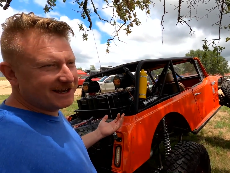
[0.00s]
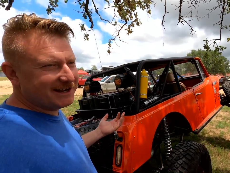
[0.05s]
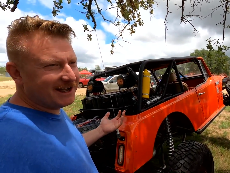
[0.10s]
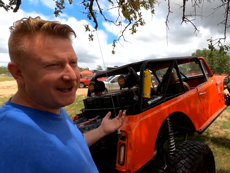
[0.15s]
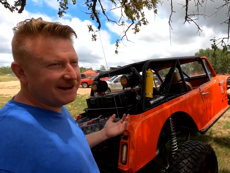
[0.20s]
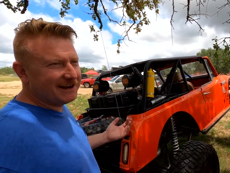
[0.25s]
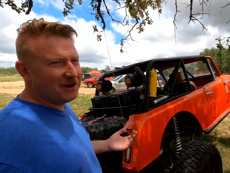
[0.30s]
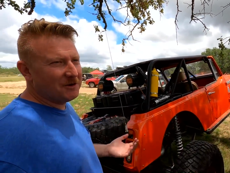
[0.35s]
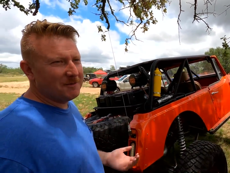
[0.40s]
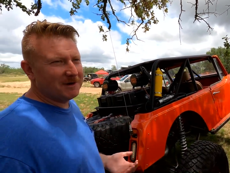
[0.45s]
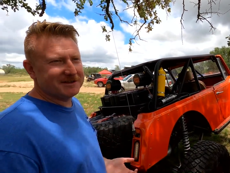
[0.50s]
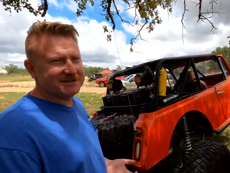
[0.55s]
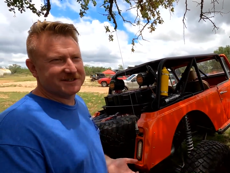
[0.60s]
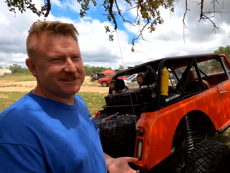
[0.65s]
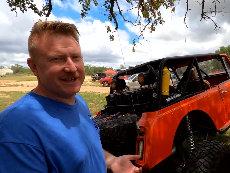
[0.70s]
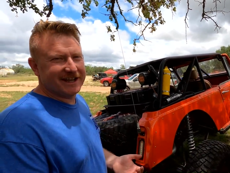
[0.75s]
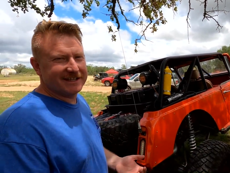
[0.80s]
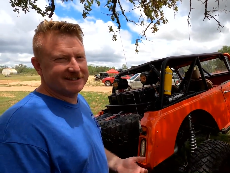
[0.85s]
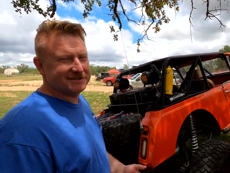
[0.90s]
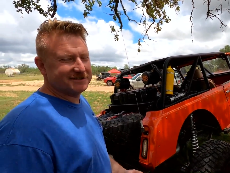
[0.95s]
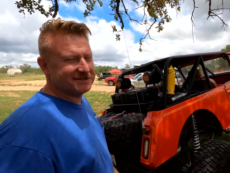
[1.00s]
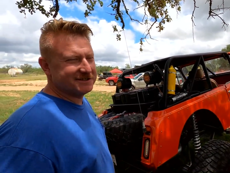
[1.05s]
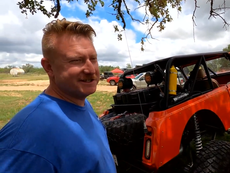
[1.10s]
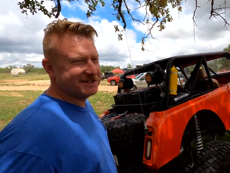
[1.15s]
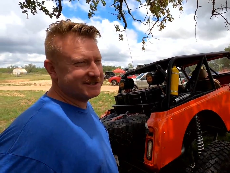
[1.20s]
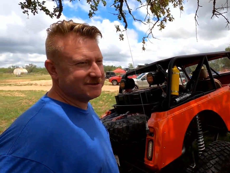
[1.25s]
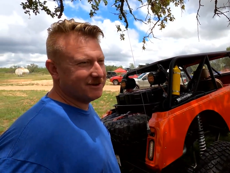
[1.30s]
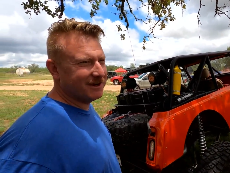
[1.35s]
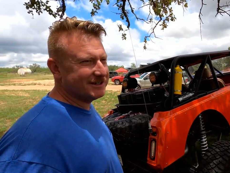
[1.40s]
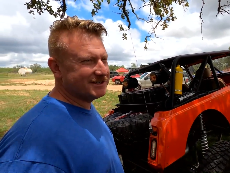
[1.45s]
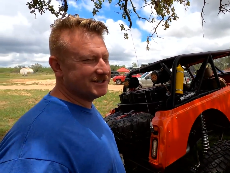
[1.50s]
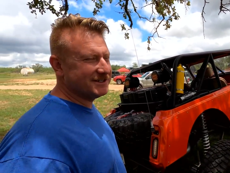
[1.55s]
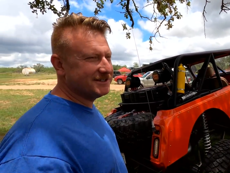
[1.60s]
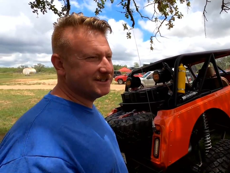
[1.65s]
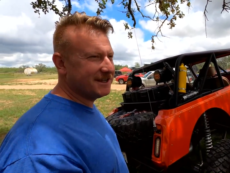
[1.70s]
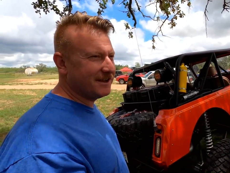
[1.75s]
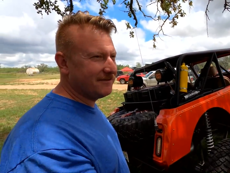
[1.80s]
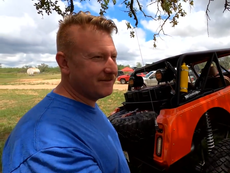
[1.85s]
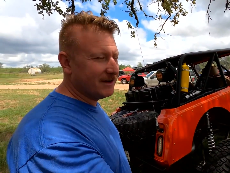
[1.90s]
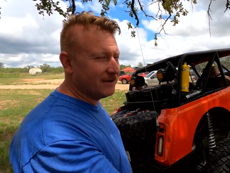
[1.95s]
I know most of the answers to these
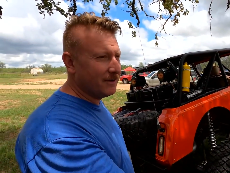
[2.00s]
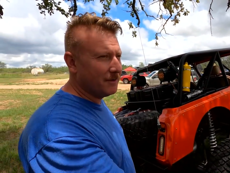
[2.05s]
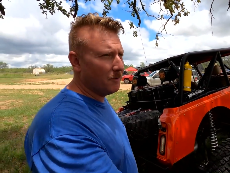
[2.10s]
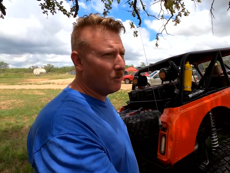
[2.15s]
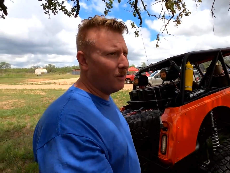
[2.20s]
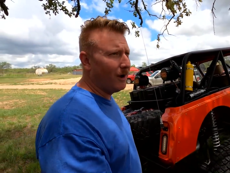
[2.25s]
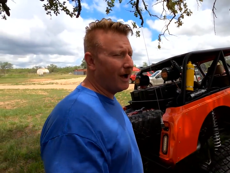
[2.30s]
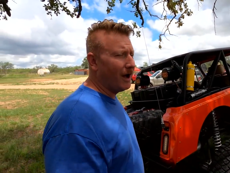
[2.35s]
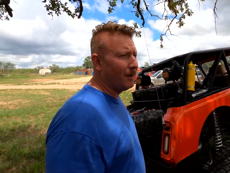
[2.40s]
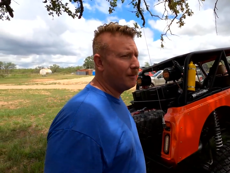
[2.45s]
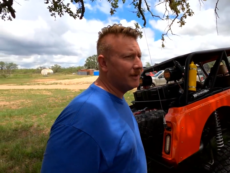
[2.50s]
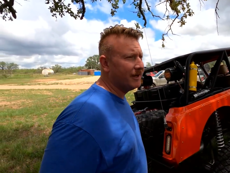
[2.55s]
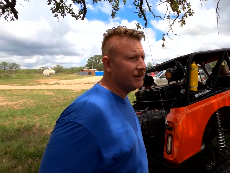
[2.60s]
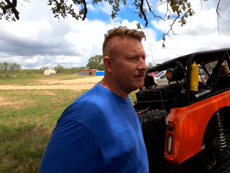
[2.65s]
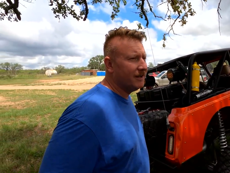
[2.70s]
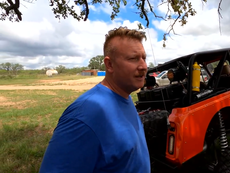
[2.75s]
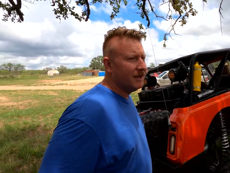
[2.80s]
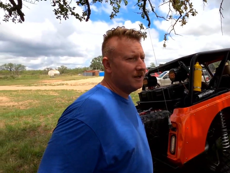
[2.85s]
questions. I've known him a while, but